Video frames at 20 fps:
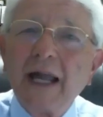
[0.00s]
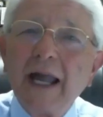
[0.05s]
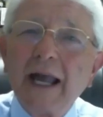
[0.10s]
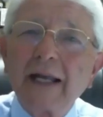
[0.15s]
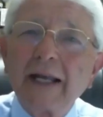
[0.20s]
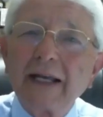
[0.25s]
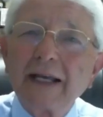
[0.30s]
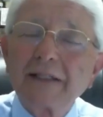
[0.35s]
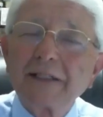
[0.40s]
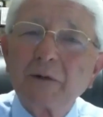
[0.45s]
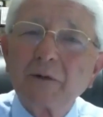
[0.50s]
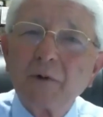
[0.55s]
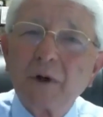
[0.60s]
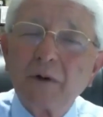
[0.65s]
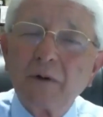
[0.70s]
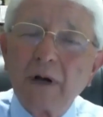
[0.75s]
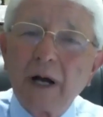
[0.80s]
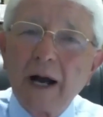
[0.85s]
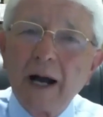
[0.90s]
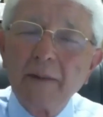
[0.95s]
And I said,
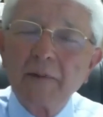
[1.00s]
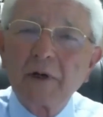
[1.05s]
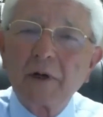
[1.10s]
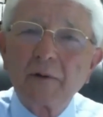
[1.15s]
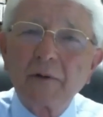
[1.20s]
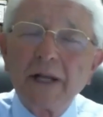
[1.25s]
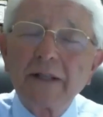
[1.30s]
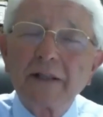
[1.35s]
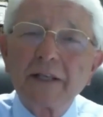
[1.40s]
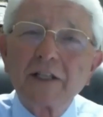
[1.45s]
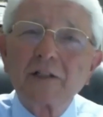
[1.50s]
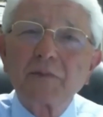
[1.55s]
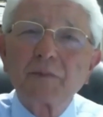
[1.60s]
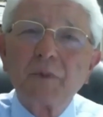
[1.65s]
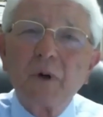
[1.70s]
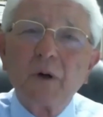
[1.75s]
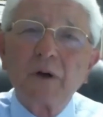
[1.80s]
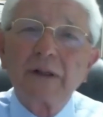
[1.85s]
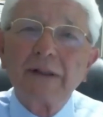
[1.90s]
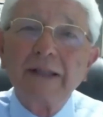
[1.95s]
well, I'm going to write this
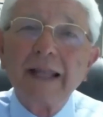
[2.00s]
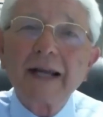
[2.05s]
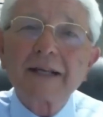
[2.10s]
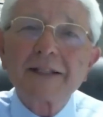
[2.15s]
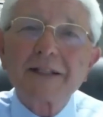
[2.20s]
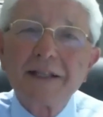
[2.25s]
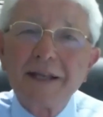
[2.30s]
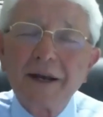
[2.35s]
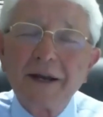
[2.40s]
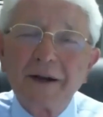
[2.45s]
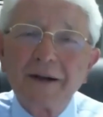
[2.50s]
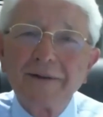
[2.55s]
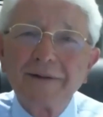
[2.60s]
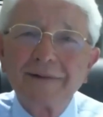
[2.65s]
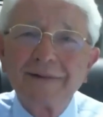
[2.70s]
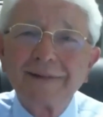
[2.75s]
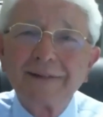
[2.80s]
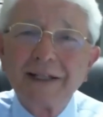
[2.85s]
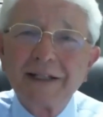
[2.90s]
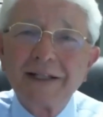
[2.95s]
book next year.
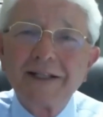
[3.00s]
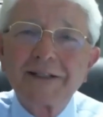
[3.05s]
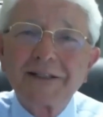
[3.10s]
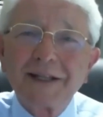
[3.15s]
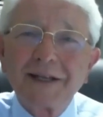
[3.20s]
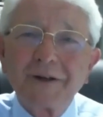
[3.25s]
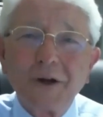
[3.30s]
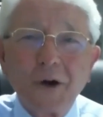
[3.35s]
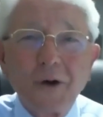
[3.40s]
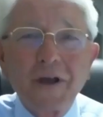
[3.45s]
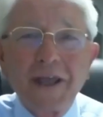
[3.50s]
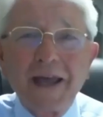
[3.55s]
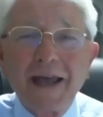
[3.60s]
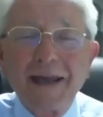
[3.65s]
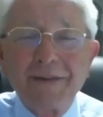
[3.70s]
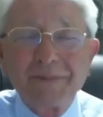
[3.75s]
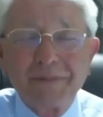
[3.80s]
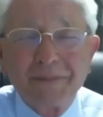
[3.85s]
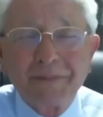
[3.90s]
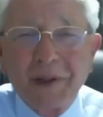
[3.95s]
And he said,
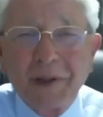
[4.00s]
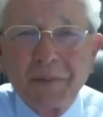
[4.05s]
okay.